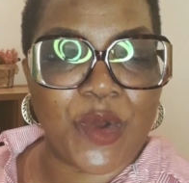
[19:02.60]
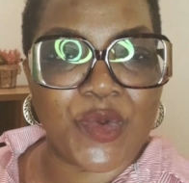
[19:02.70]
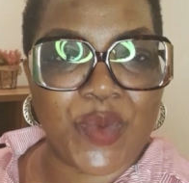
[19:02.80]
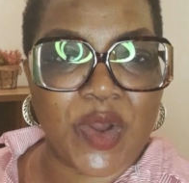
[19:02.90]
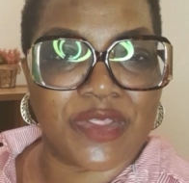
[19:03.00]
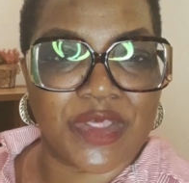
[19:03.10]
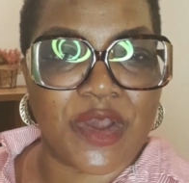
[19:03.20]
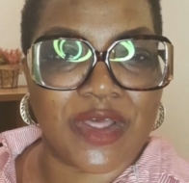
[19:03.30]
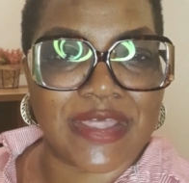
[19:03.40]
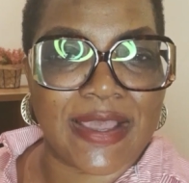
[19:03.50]
one way or
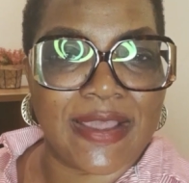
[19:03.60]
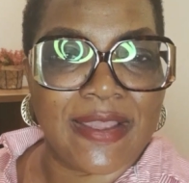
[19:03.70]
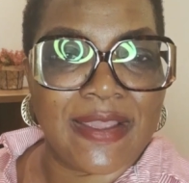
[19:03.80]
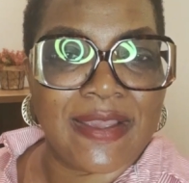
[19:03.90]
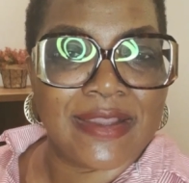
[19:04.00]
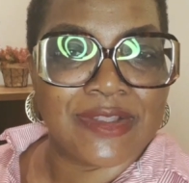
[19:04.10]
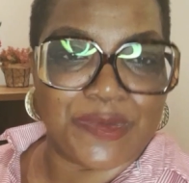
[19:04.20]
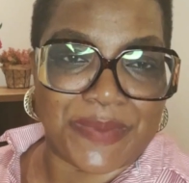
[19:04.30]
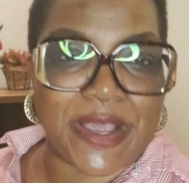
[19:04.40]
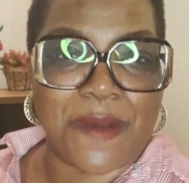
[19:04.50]
the other
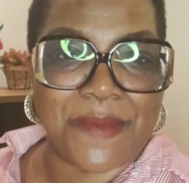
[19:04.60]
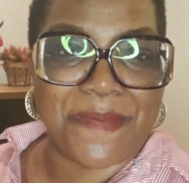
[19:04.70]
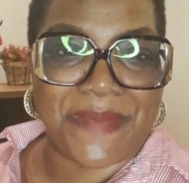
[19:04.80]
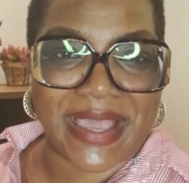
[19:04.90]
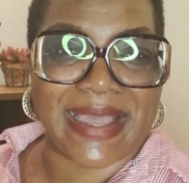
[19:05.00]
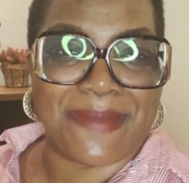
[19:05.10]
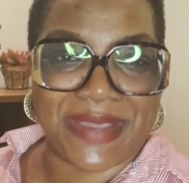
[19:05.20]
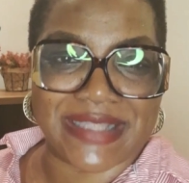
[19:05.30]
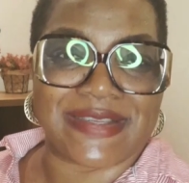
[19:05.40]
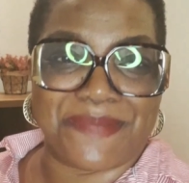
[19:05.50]
to become a
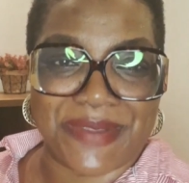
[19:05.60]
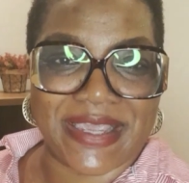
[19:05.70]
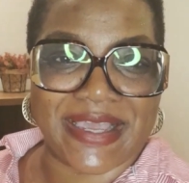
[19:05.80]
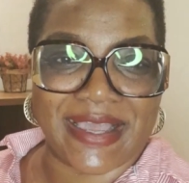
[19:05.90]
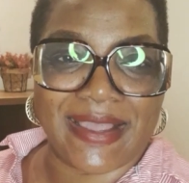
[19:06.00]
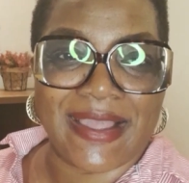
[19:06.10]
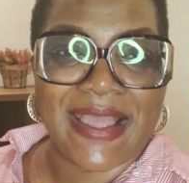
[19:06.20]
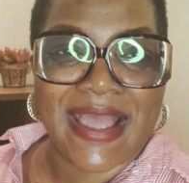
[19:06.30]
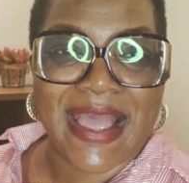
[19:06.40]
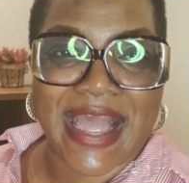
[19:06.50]
better baker,
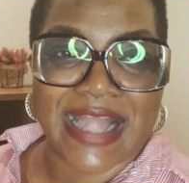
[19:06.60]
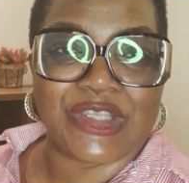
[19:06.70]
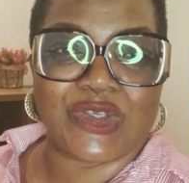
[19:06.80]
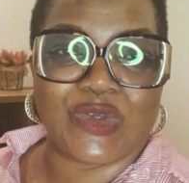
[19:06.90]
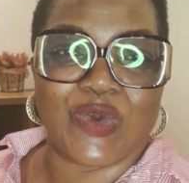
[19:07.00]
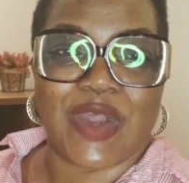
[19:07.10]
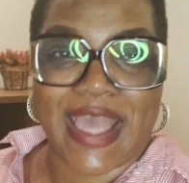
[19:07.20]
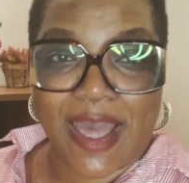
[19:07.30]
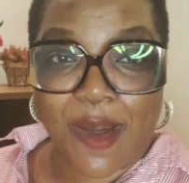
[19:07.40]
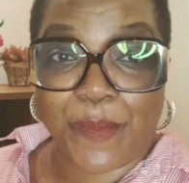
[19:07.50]
and to
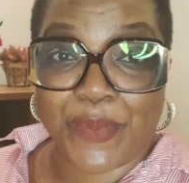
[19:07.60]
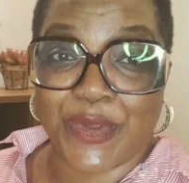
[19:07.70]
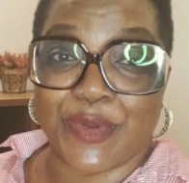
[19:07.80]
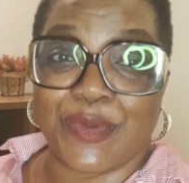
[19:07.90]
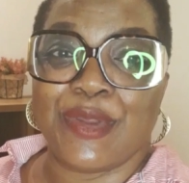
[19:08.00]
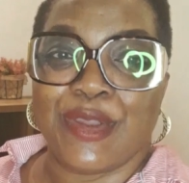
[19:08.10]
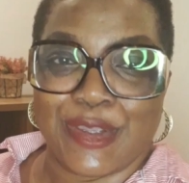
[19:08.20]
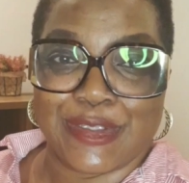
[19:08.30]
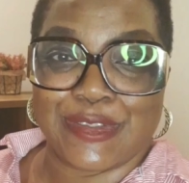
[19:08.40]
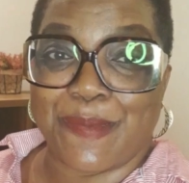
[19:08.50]
help you
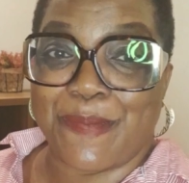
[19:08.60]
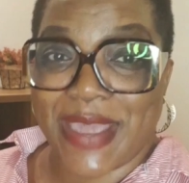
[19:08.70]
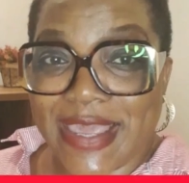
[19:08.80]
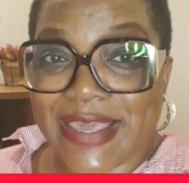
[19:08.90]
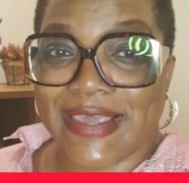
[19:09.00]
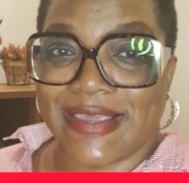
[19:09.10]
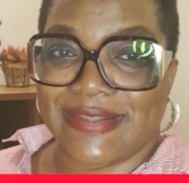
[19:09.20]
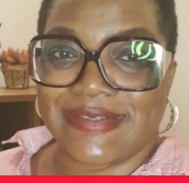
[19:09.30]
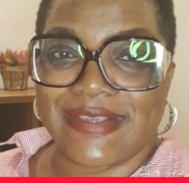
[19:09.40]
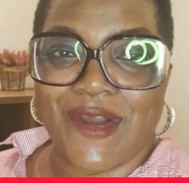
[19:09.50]
to bake
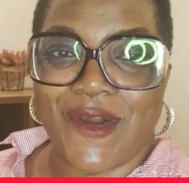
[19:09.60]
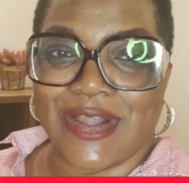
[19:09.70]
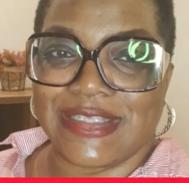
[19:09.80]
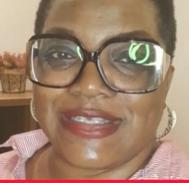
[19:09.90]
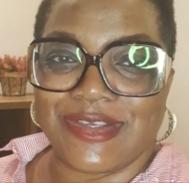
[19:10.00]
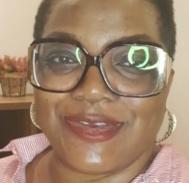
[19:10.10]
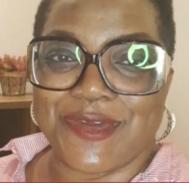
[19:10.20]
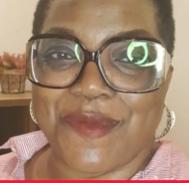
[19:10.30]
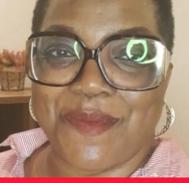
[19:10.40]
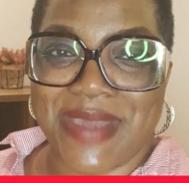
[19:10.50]
it until
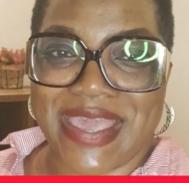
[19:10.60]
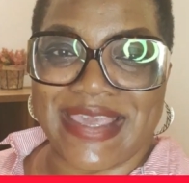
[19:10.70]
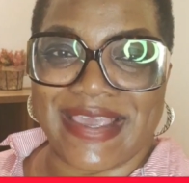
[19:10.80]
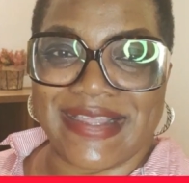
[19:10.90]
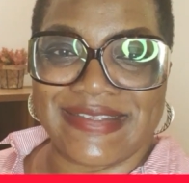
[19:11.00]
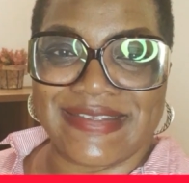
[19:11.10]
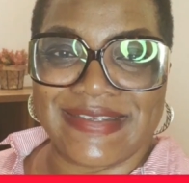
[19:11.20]
you make it.